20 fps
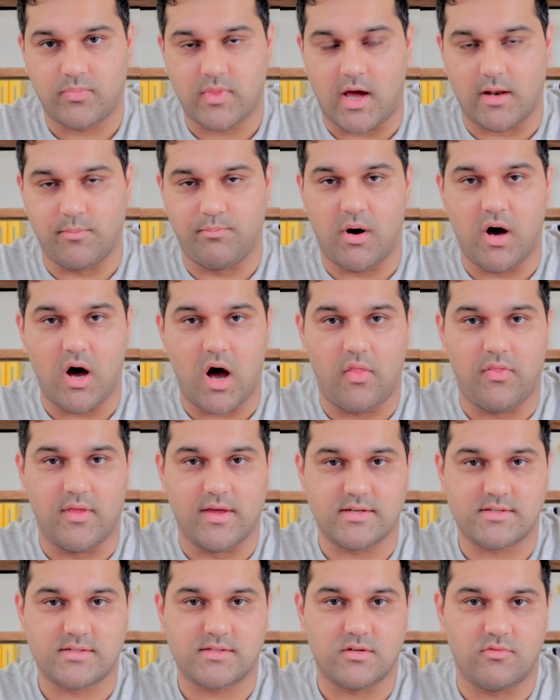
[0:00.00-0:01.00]
And part of
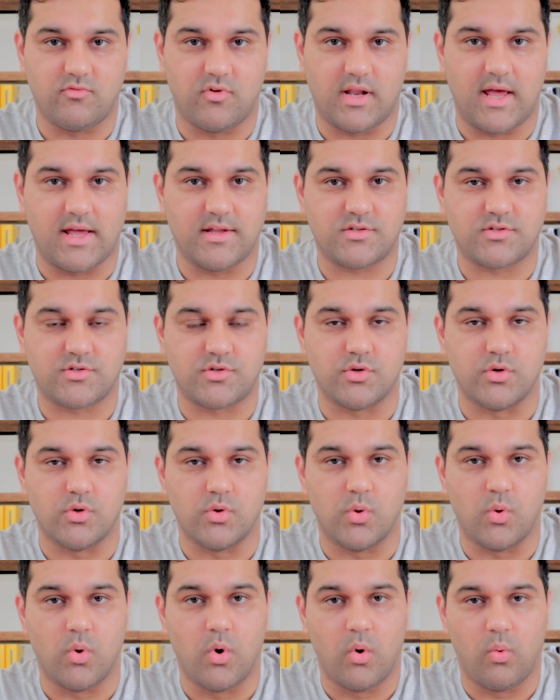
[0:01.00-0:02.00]
this relates
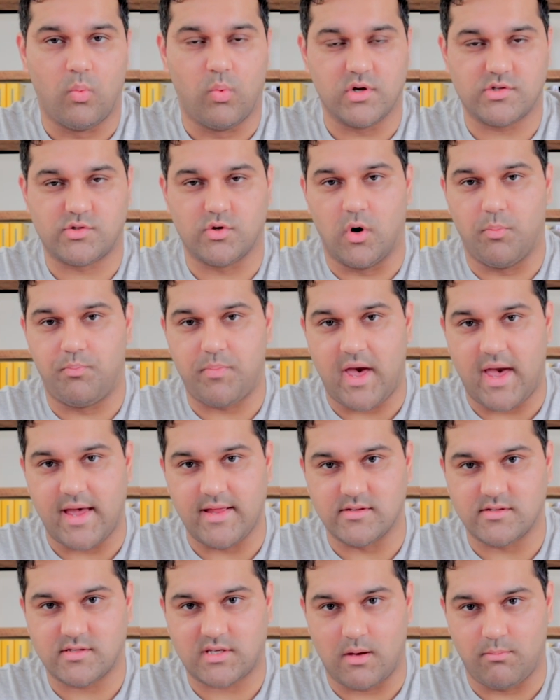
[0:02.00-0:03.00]
to what sort of
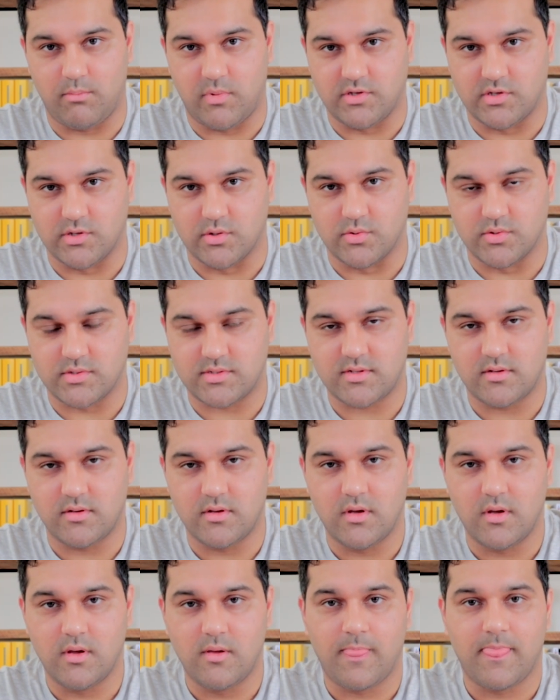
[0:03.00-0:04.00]
paints can be used.
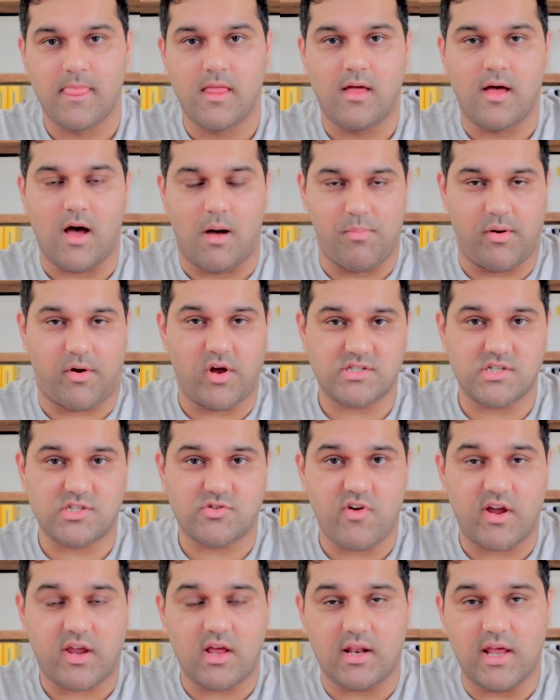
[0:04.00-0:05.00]
And because it's
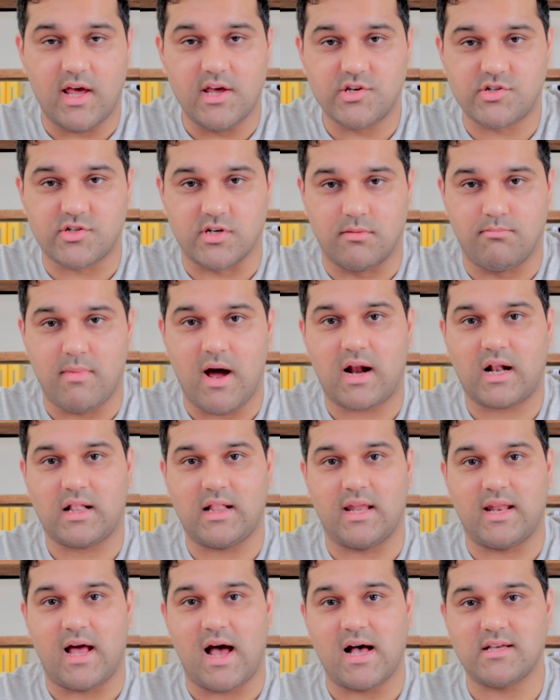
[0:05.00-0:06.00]
regulation, my
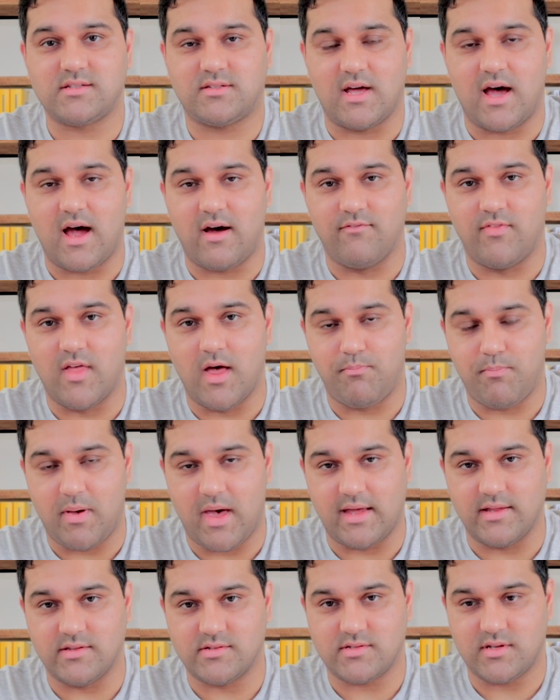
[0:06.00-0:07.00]
client has to have their
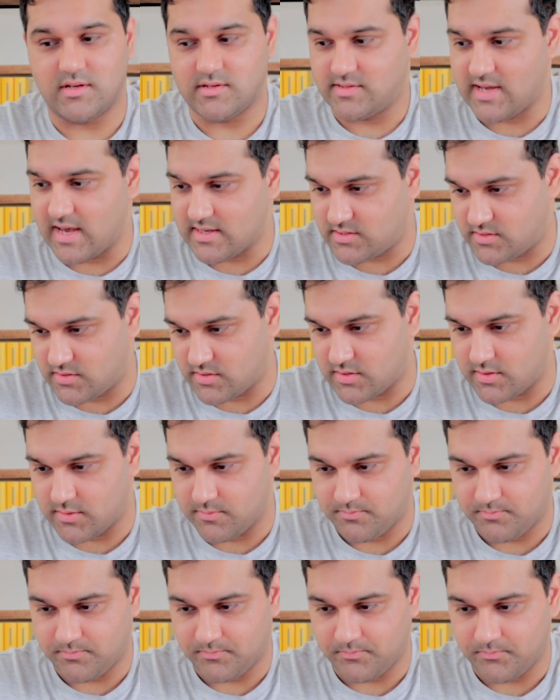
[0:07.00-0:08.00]
paints tested.
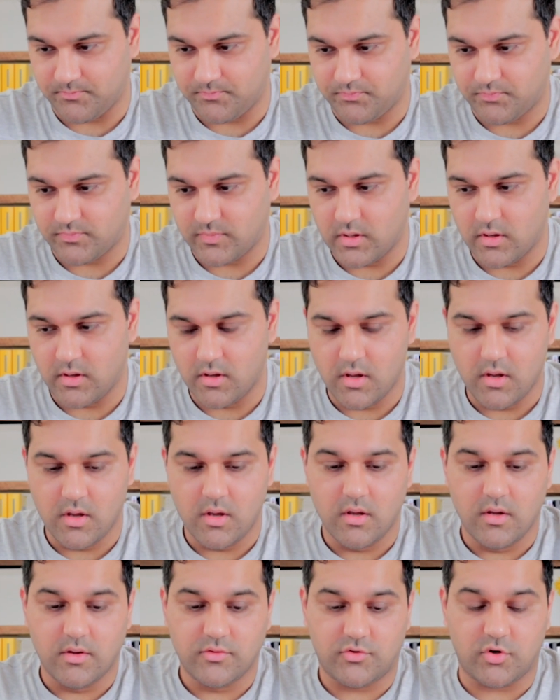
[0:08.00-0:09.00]

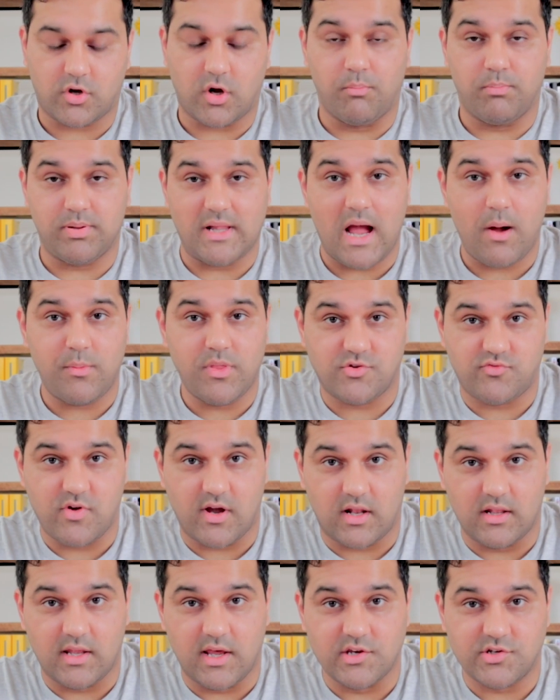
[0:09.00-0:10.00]
To comply with this
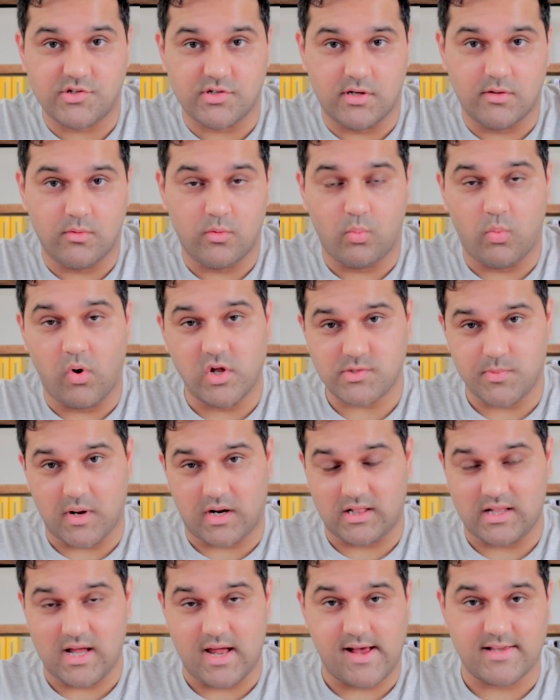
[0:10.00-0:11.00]
regulation, once my
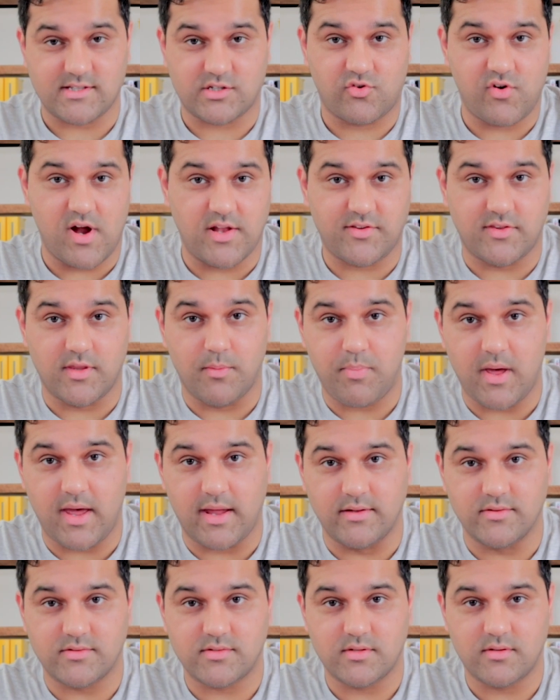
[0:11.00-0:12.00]
client has created the
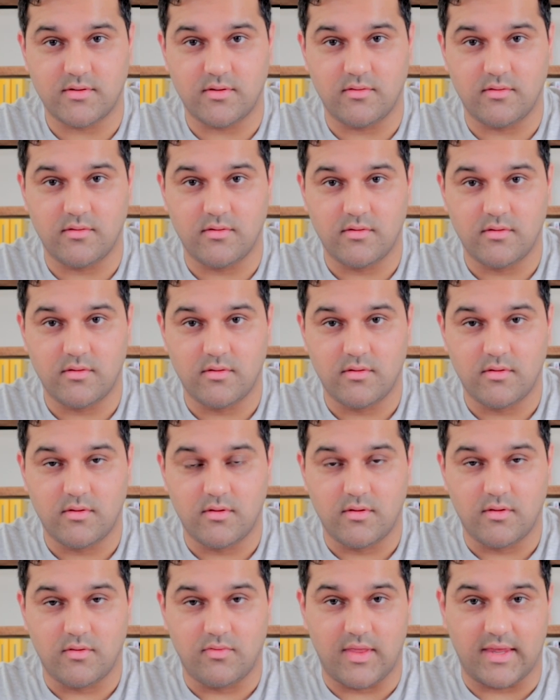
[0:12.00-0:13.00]
paint,
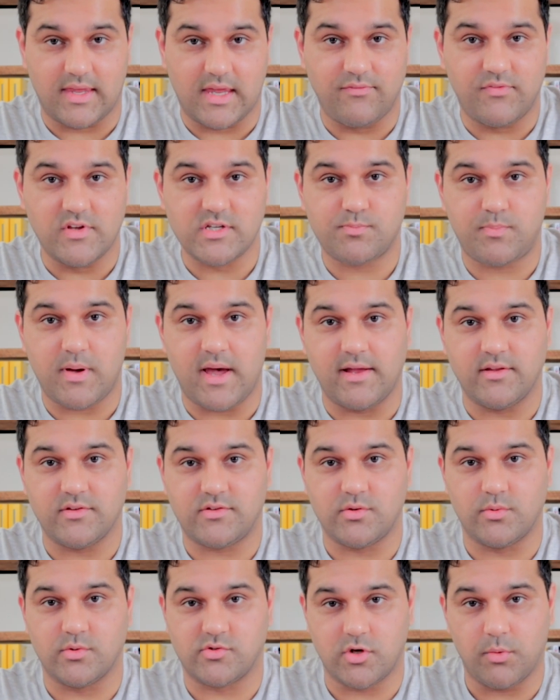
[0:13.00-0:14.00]
they give this paint
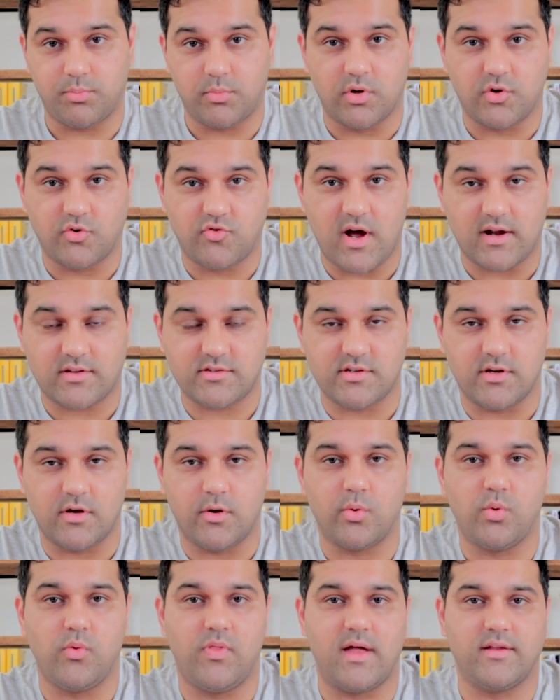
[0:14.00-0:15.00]
to a subcontractor
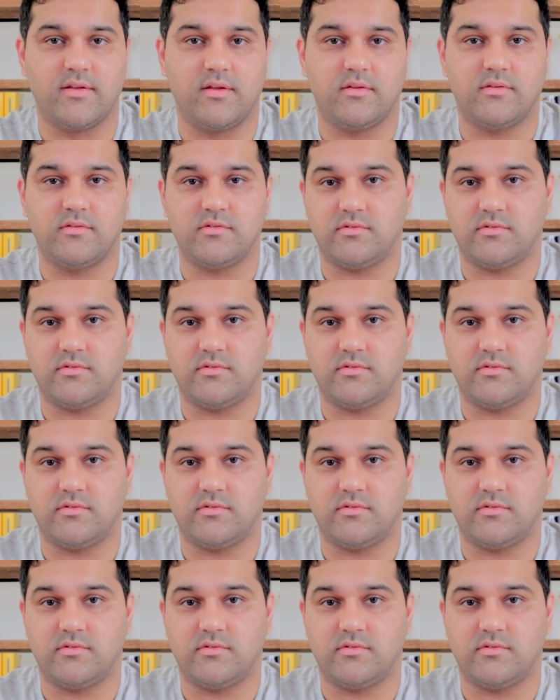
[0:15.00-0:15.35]
who then